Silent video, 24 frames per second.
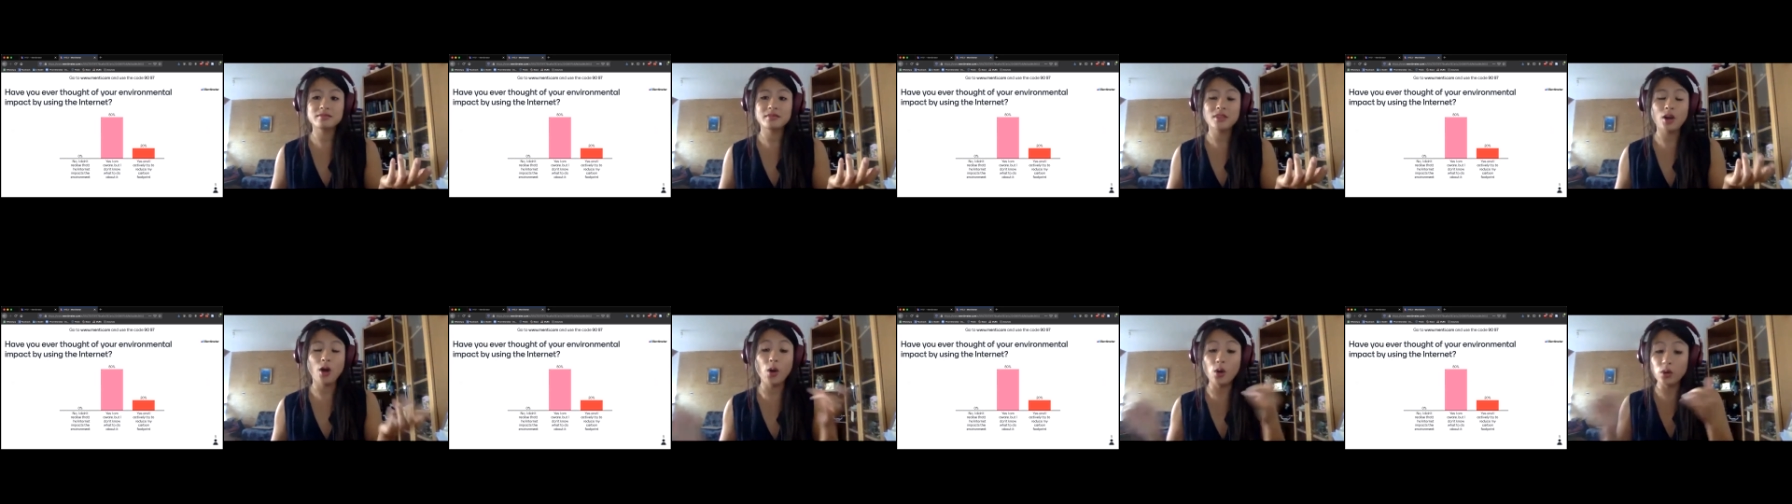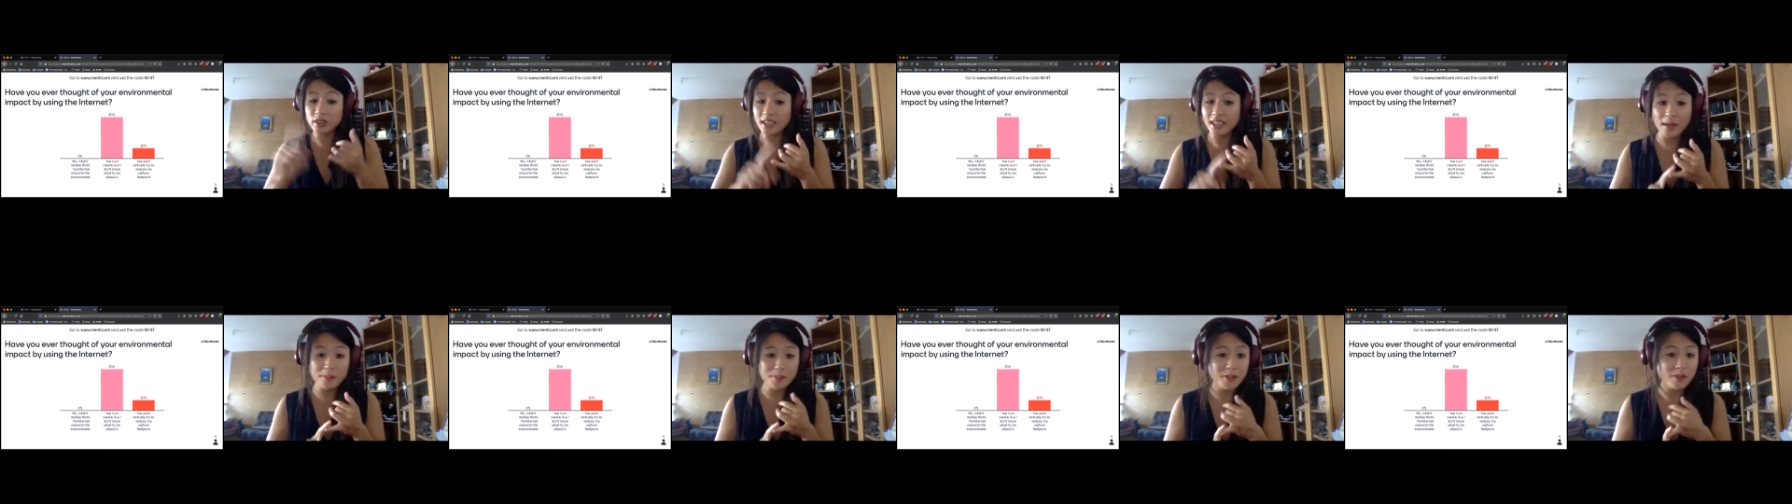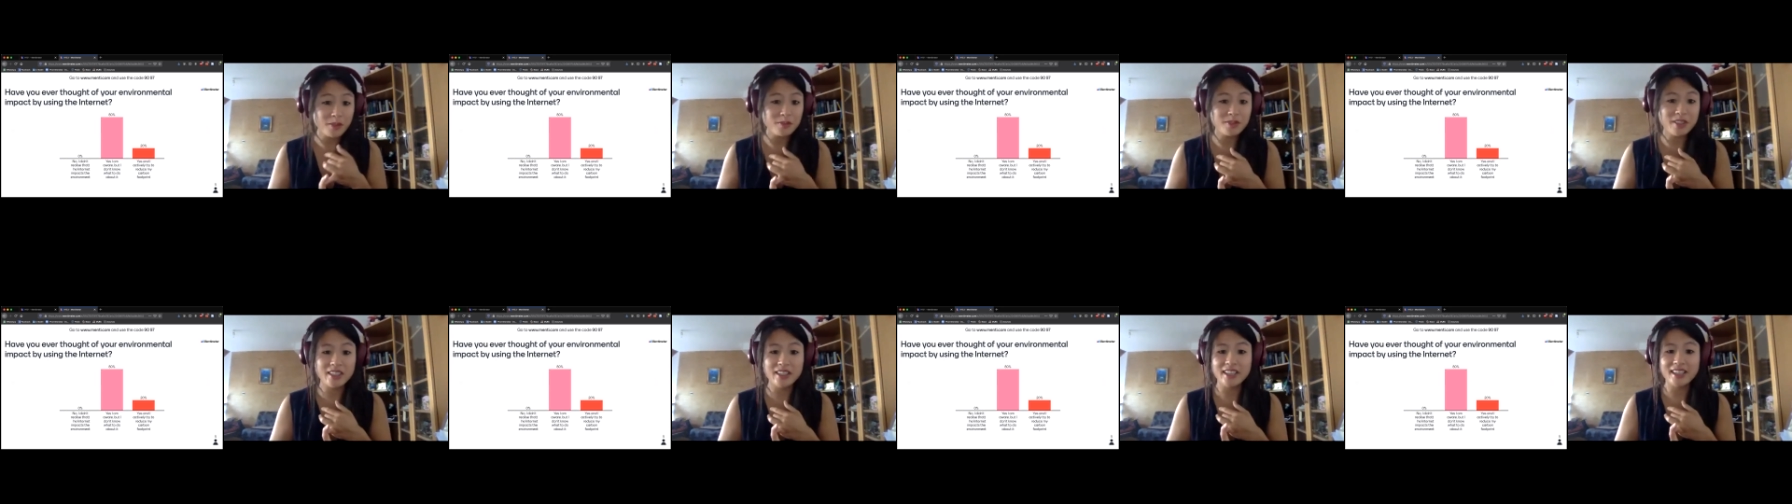all the
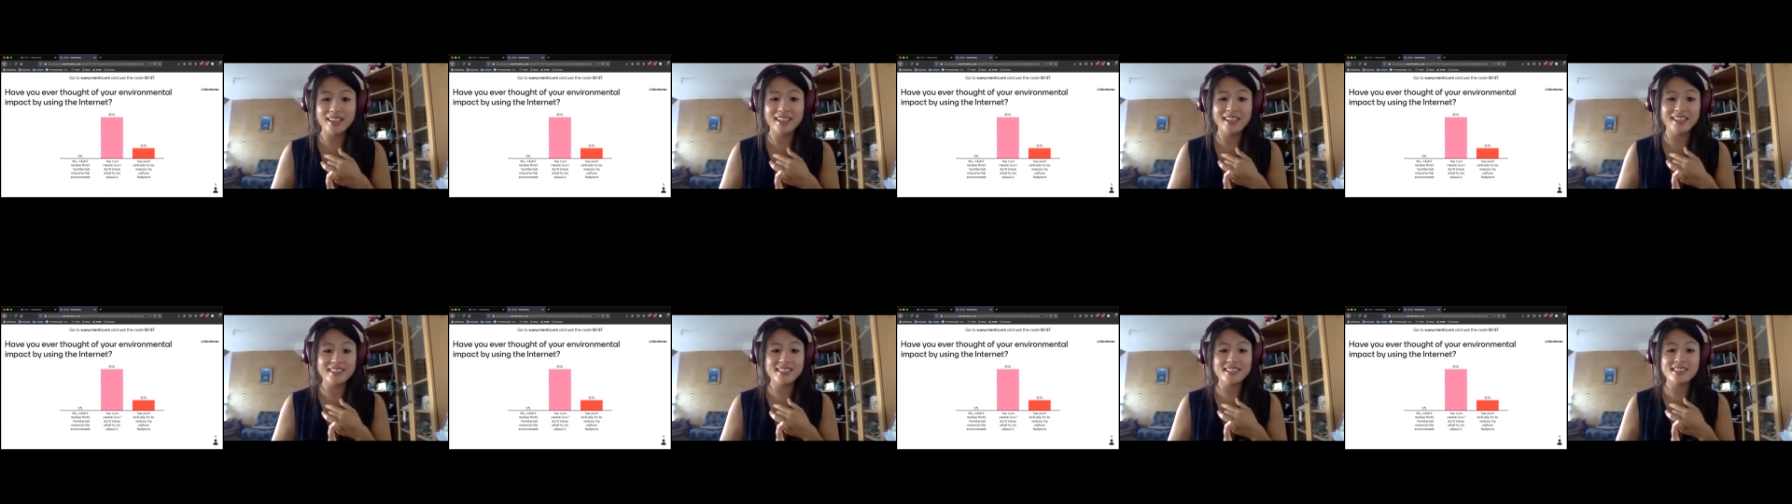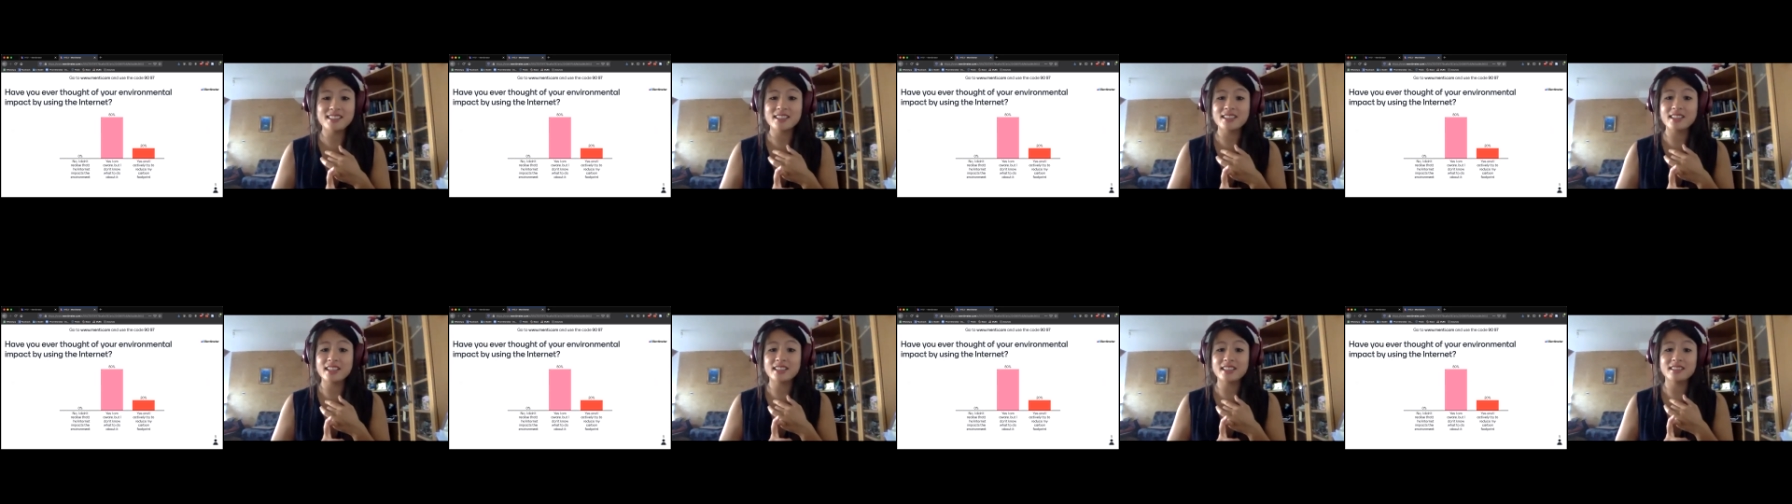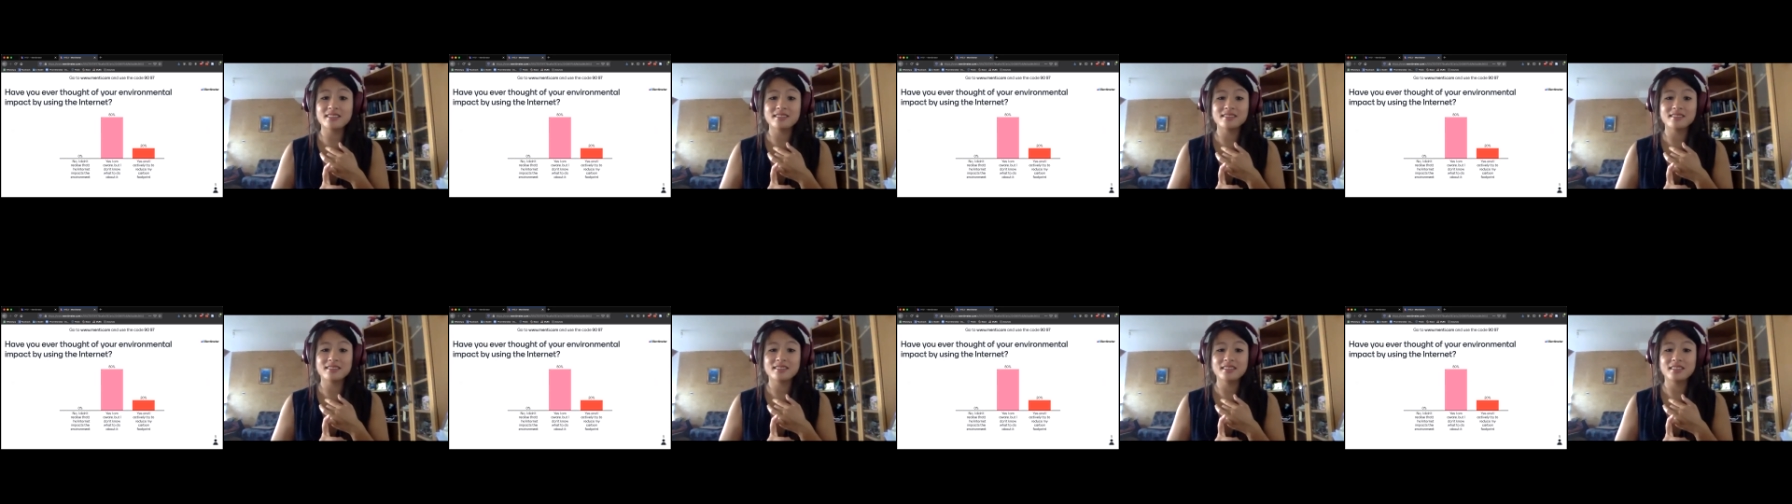laptops that are connected to it,